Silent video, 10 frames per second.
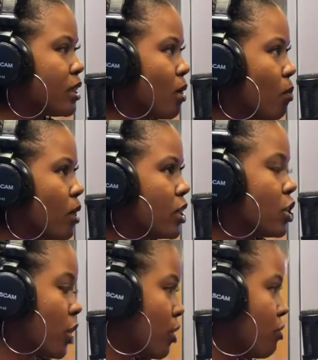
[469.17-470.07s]
someone
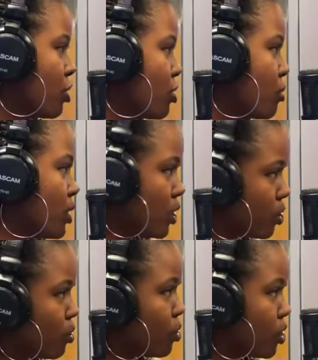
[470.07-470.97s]
serves you and
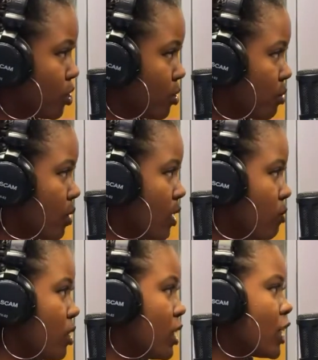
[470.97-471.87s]
sues you in
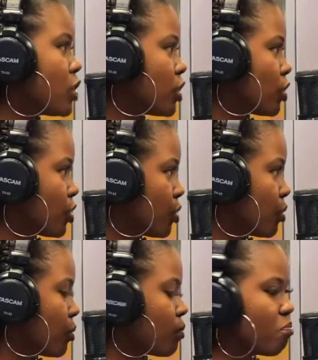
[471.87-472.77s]
relation
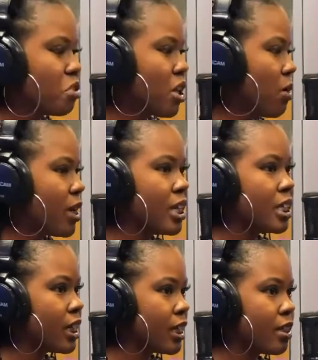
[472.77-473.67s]
to,
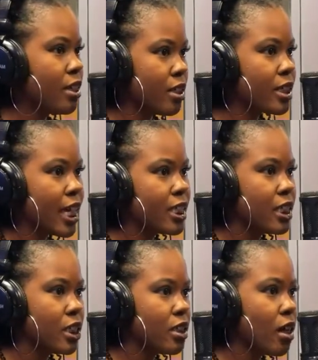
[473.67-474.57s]
anything, in this case,
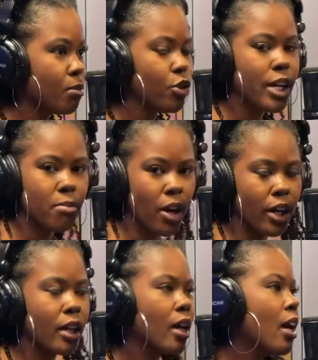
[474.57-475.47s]
it's trademark,
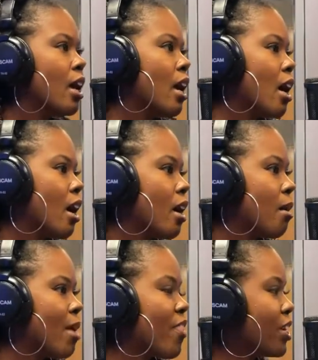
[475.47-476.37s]

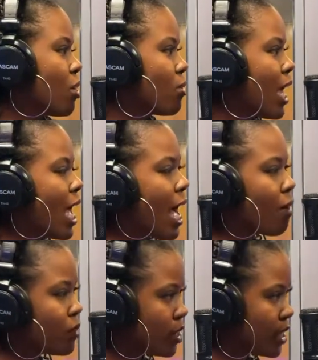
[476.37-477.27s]
they don't have
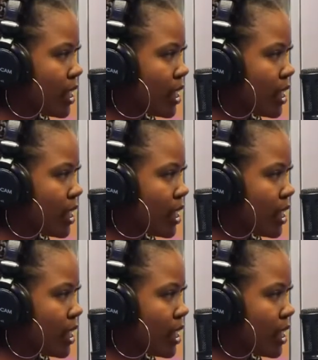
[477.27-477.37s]
to